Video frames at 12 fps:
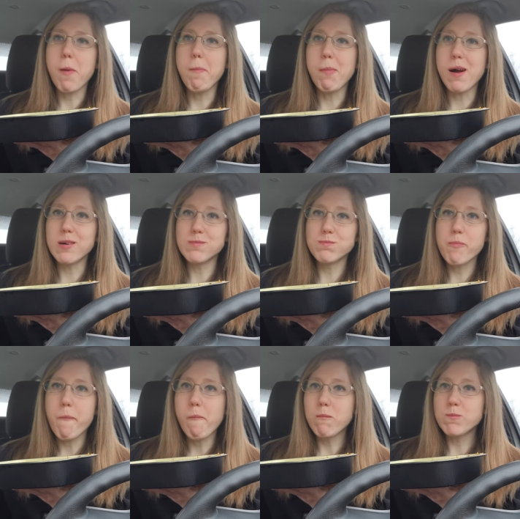But
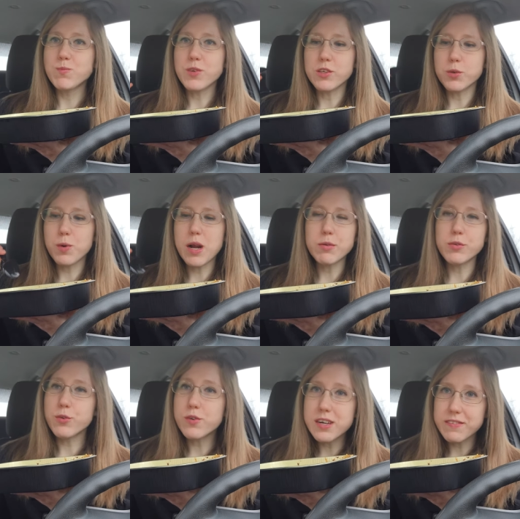it's what I was
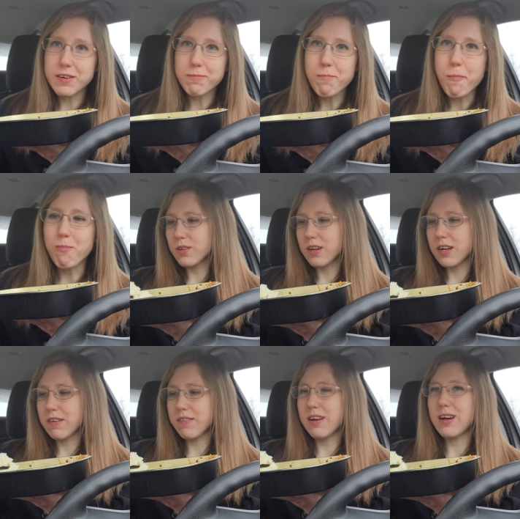craving that I
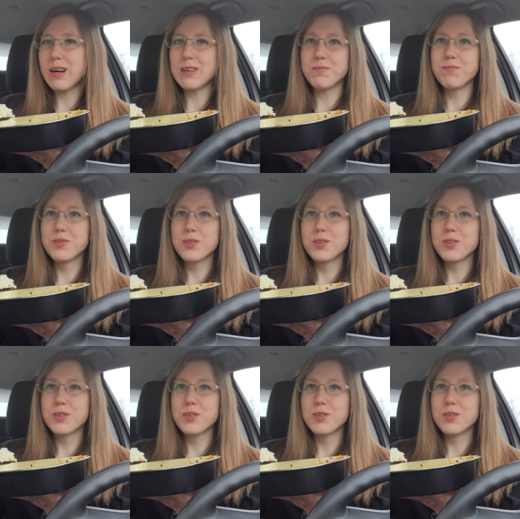haven't had